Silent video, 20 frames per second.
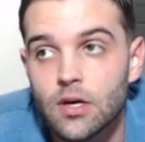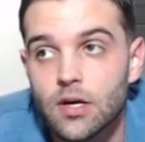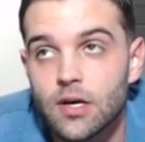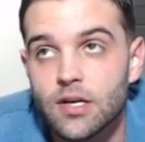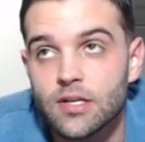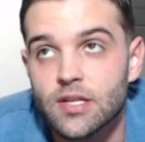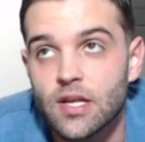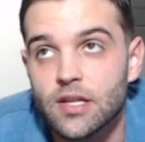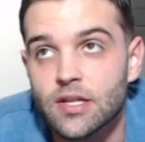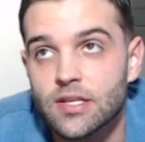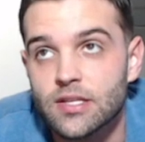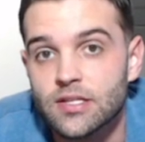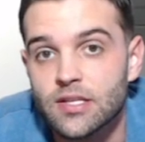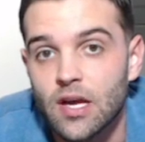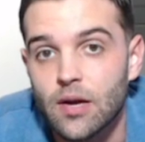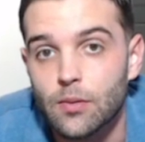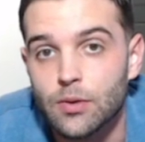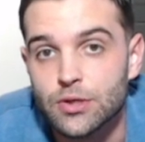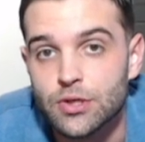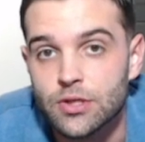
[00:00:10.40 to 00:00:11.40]
is that this
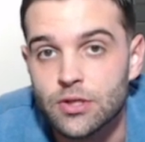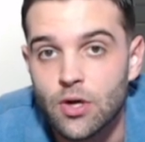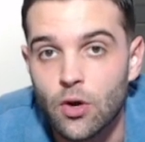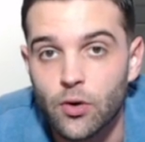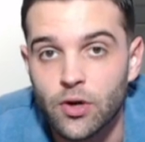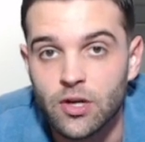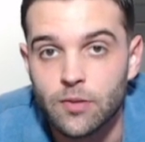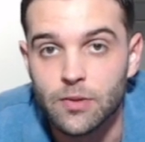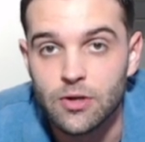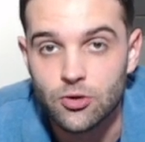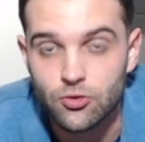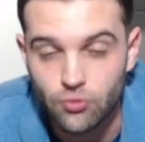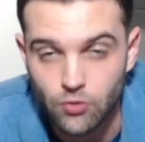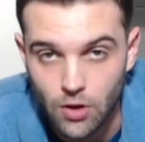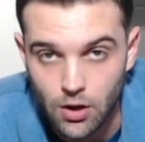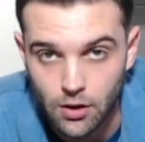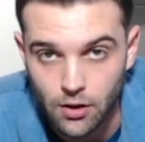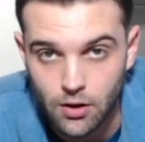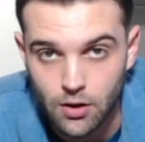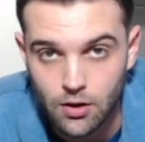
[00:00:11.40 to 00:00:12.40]
sandwich is going to be
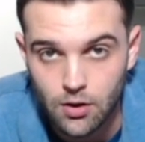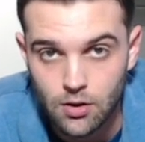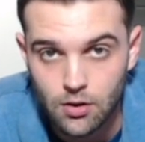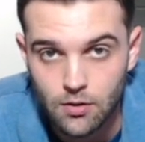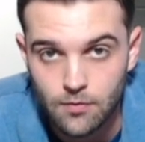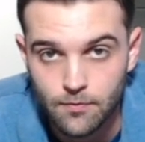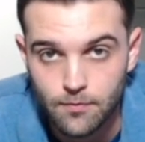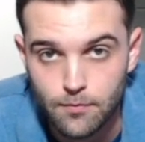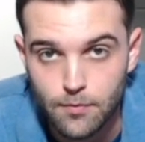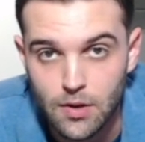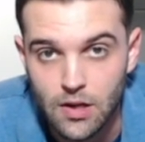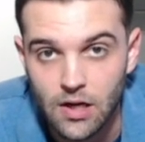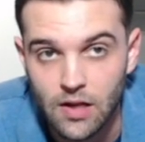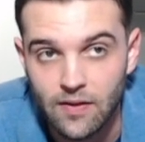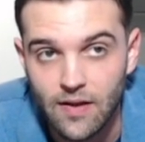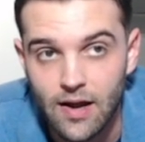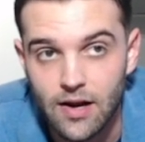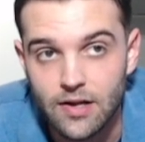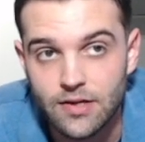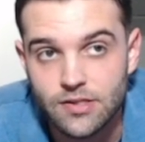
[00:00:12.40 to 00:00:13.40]
drunk,
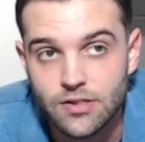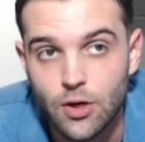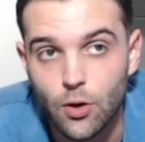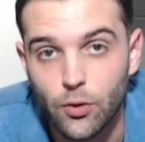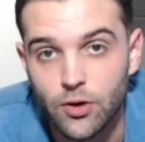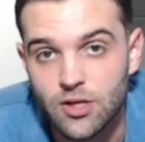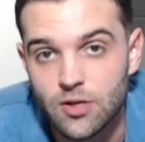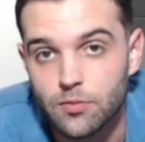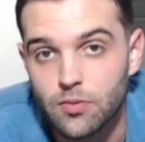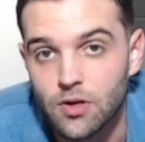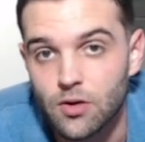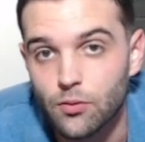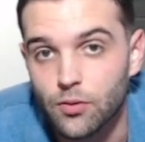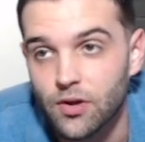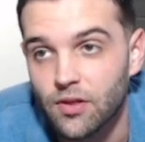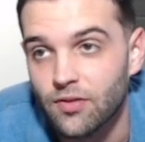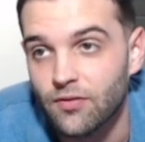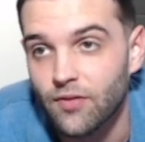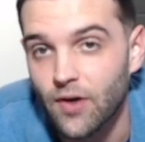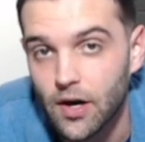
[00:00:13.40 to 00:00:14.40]
meaning that it is going to be
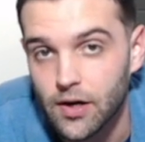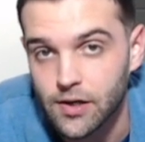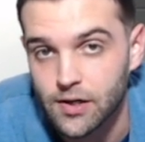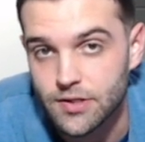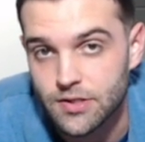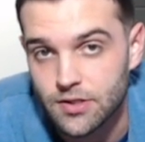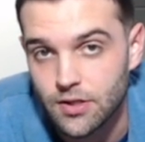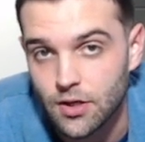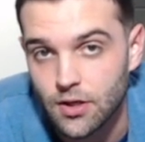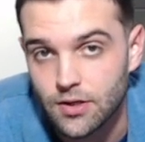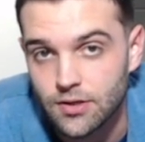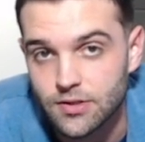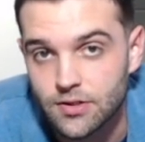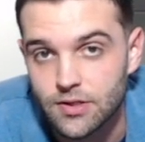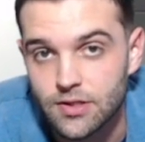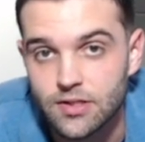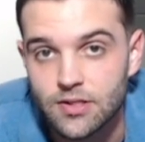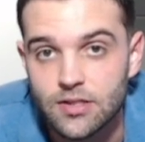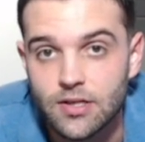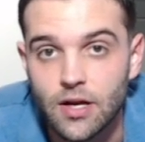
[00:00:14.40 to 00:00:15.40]
with vodka
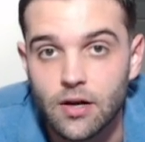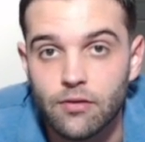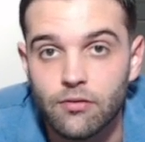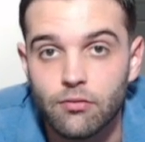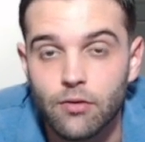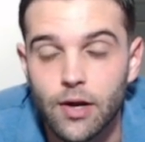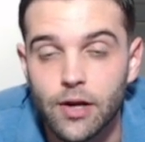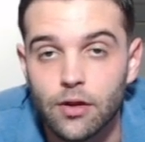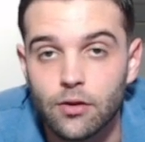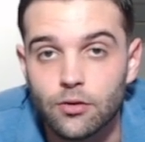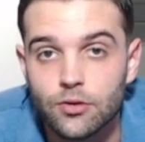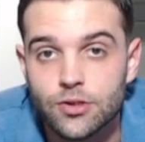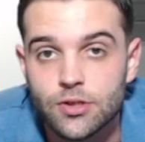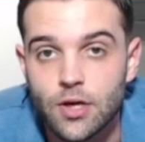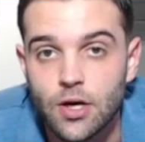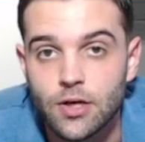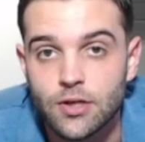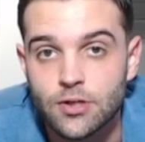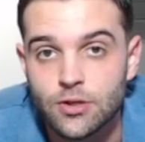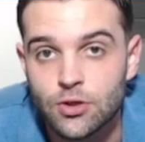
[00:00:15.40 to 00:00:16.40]
sauce instead of regular
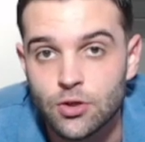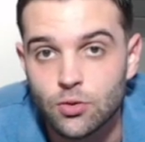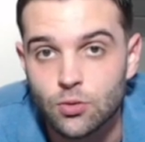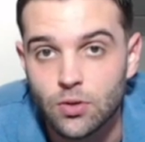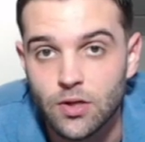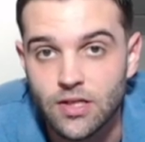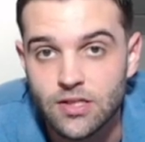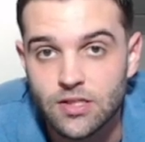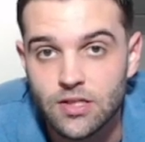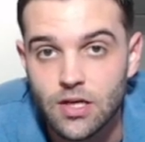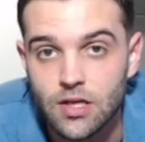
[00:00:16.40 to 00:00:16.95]
sauce. So let's